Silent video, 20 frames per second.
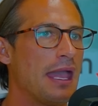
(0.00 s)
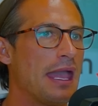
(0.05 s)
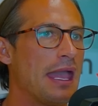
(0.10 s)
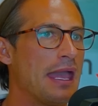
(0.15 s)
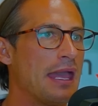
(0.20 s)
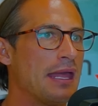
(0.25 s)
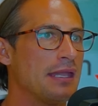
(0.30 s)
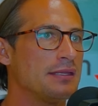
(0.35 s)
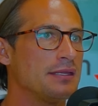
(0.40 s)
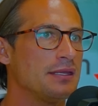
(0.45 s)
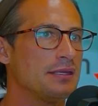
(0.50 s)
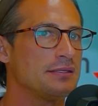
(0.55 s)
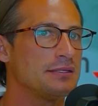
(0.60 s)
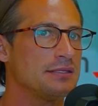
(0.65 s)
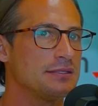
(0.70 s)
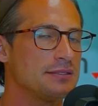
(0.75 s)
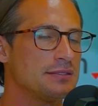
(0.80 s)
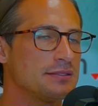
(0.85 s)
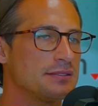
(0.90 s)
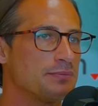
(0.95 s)
And
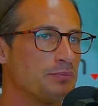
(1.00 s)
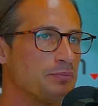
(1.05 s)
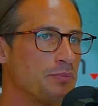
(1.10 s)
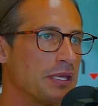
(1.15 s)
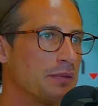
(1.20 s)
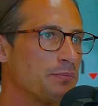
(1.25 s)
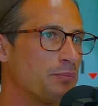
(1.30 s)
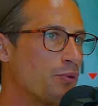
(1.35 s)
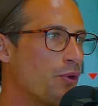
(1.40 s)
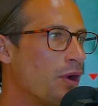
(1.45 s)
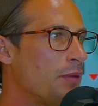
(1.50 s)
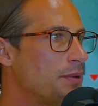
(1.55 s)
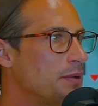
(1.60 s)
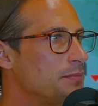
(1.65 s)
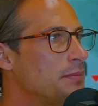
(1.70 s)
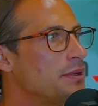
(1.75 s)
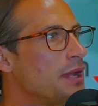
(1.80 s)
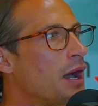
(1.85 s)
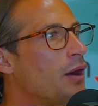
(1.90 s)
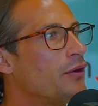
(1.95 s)
this is a big problem
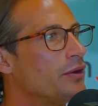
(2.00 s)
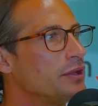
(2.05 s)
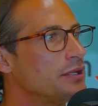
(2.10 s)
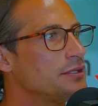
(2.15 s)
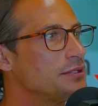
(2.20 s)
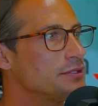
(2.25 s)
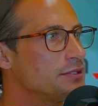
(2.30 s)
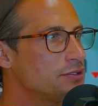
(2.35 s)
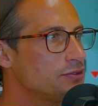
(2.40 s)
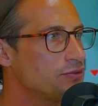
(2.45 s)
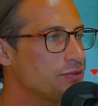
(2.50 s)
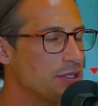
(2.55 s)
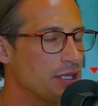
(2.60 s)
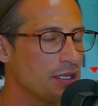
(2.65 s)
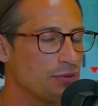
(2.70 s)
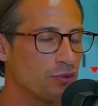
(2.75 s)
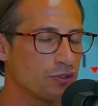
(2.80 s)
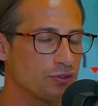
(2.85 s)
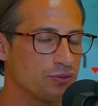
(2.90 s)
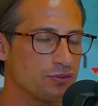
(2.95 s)
in our industry.
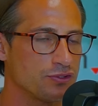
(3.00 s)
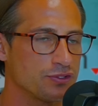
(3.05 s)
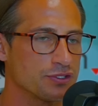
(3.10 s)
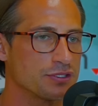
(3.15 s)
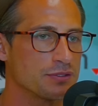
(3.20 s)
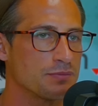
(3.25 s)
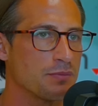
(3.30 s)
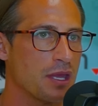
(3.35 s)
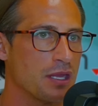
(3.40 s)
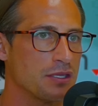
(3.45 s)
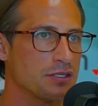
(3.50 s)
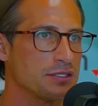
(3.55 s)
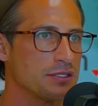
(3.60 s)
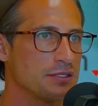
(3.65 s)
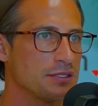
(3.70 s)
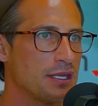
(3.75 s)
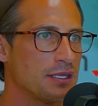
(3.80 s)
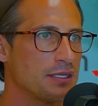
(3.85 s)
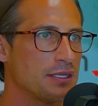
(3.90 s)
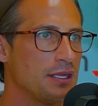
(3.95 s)
And what you just
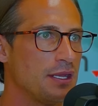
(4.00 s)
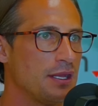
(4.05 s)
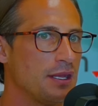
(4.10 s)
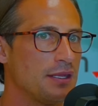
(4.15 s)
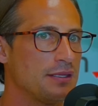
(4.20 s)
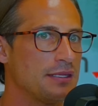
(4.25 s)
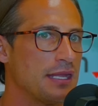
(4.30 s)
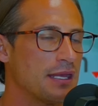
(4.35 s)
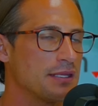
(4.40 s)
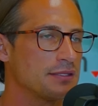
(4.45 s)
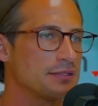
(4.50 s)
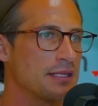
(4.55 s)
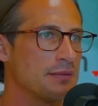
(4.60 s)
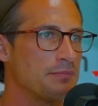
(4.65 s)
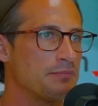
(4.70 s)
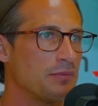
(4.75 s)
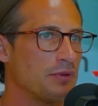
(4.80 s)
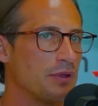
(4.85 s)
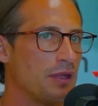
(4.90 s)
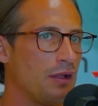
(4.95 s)
mentioned, that there are
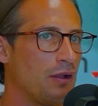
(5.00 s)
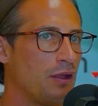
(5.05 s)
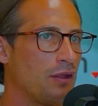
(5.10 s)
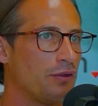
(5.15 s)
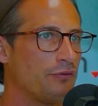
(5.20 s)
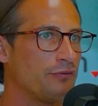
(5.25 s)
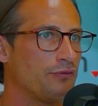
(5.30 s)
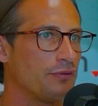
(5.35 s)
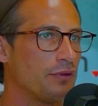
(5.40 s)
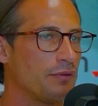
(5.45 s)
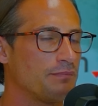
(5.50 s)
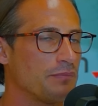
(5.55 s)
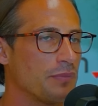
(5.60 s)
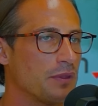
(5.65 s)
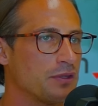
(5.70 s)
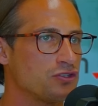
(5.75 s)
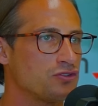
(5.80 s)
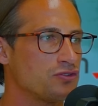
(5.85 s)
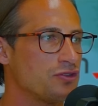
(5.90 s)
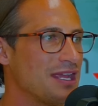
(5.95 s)
a lot of
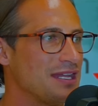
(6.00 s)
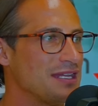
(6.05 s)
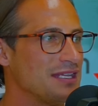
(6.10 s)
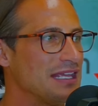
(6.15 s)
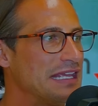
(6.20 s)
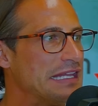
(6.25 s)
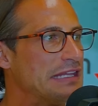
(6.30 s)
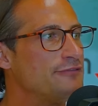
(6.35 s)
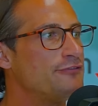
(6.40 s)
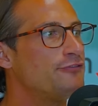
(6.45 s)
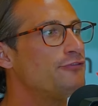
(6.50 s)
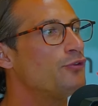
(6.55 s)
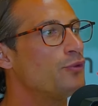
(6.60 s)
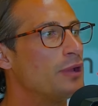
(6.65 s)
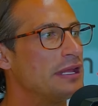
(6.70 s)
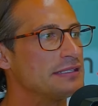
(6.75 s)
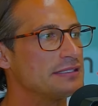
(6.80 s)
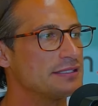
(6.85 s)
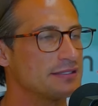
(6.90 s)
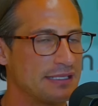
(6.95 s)
trading
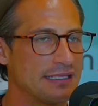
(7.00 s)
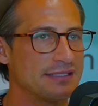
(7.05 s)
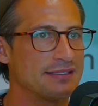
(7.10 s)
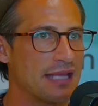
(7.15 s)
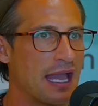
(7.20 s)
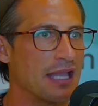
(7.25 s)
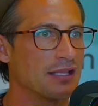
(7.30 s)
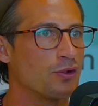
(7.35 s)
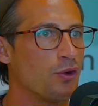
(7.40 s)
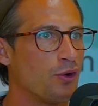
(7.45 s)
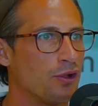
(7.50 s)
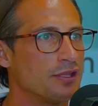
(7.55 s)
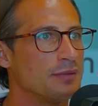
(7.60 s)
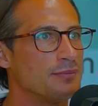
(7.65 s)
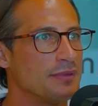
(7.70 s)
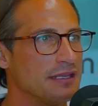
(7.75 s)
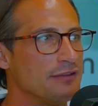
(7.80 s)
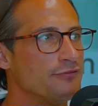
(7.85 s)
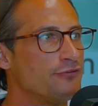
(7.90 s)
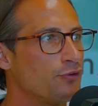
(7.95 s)
influencers, I call them
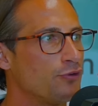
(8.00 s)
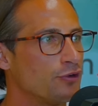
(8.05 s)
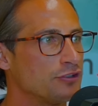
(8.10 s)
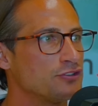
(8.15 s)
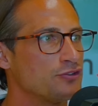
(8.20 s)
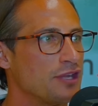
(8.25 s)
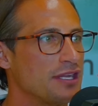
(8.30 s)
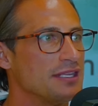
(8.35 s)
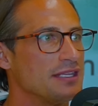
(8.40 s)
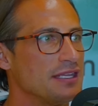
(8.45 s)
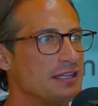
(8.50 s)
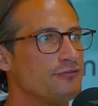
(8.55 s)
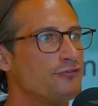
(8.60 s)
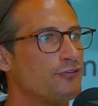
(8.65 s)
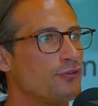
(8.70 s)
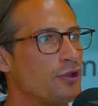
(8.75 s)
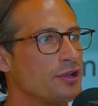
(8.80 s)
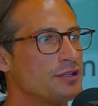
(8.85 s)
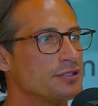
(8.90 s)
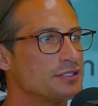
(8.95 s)
trading
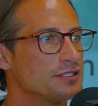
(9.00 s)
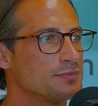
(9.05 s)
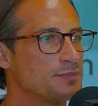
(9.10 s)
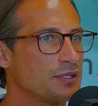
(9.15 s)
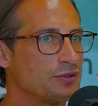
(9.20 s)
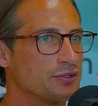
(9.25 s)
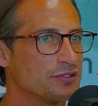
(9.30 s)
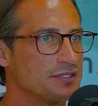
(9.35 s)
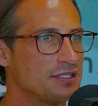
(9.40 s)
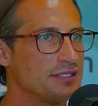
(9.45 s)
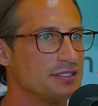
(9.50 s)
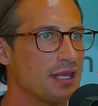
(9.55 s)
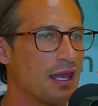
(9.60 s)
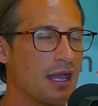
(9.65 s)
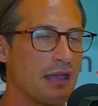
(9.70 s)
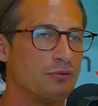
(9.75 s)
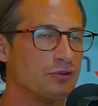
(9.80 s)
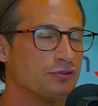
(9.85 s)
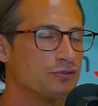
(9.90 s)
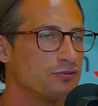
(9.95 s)
influencers because these are, I
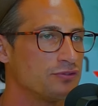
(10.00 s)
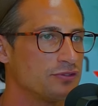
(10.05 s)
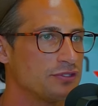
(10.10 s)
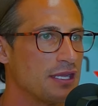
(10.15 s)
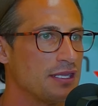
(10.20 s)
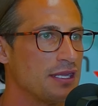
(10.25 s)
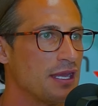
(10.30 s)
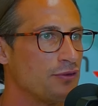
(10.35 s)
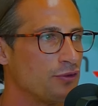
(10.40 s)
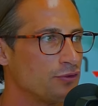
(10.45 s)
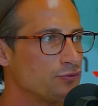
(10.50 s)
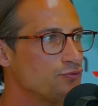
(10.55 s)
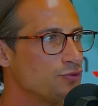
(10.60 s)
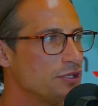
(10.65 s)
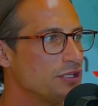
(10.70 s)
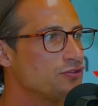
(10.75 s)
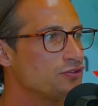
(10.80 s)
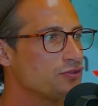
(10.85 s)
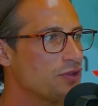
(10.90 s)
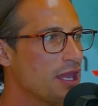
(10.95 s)
would say, they are not
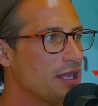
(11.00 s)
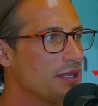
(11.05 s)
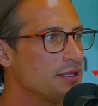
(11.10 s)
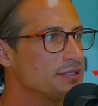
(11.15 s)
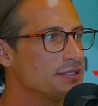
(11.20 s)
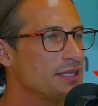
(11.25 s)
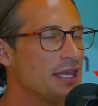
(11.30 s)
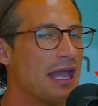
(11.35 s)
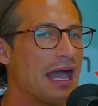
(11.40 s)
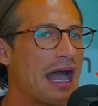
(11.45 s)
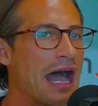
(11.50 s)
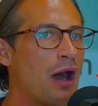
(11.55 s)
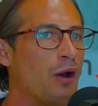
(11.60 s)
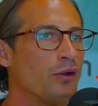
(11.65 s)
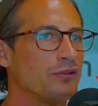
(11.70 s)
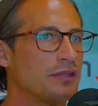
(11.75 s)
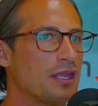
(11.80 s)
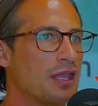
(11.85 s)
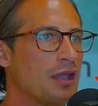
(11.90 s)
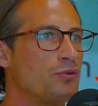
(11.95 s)
real traders
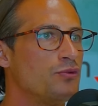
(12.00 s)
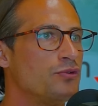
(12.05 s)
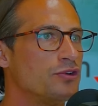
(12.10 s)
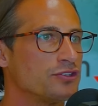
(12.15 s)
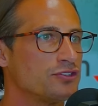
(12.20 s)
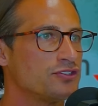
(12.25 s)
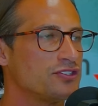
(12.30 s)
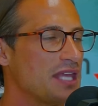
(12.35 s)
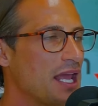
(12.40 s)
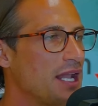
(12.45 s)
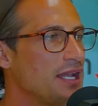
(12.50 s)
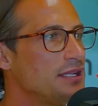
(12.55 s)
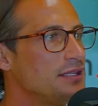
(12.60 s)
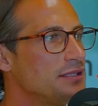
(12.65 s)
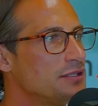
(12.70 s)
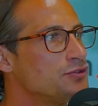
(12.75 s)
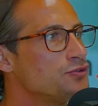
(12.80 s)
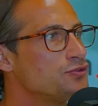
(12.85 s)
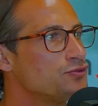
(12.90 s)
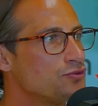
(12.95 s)
out there who are selling
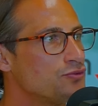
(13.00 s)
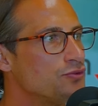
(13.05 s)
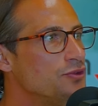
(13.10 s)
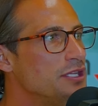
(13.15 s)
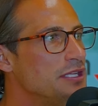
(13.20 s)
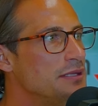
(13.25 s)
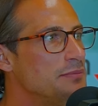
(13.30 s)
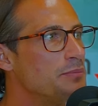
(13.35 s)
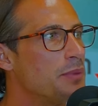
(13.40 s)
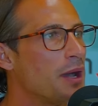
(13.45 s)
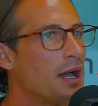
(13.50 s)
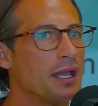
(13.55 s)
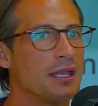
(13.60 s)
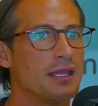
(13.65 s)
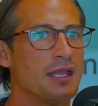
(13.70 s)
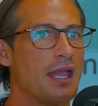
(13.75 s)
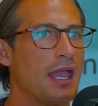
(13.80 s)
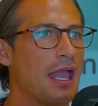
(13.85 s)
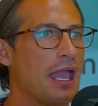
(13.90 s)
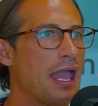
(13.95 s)
the dream by,
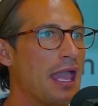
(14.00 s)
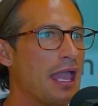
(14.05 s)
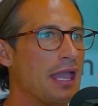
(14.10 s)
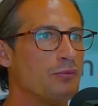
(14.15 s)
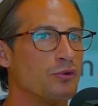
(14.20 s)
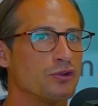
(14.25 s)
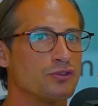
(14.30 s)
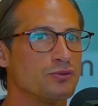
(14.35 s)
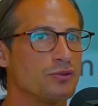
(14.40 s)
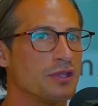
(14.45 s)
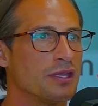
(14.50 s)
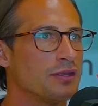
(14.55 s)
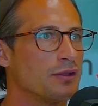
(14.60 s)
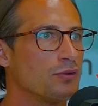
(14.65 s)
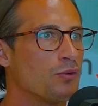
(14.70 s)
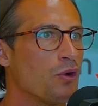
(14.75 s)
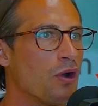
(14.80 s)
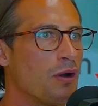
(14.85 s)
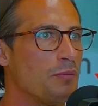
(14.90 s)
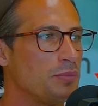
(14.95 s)
hey, what you can
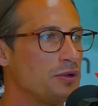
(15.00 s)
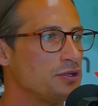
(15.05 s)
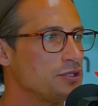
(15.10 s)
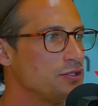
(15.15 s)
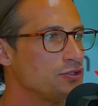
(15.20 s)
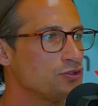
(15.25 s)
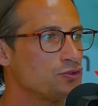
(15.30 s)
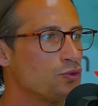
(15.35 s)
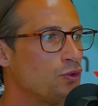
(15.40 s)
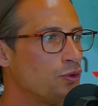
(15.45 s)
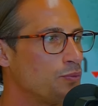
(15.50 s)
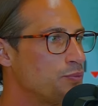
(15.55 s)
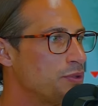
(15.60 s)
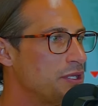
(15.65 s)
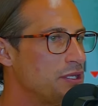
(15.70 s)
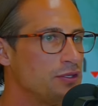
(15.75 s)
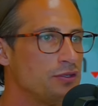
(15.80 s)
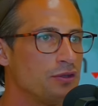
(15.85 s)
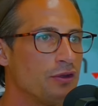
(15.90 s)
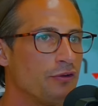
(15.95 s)
accomplish in a short period